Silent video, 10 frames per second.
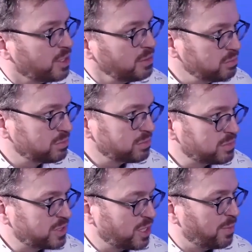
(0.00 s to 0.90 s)
you,
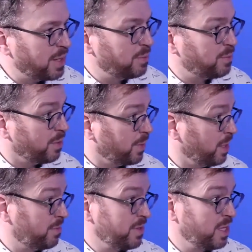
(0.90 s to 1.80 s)
so they might make you
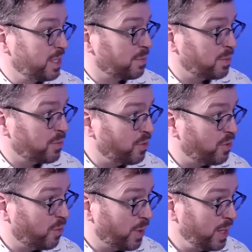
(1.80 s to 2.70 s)
feel a little bit more
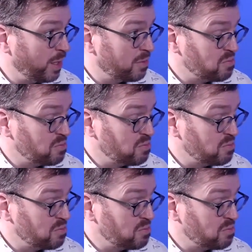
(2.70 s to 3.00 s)
awake.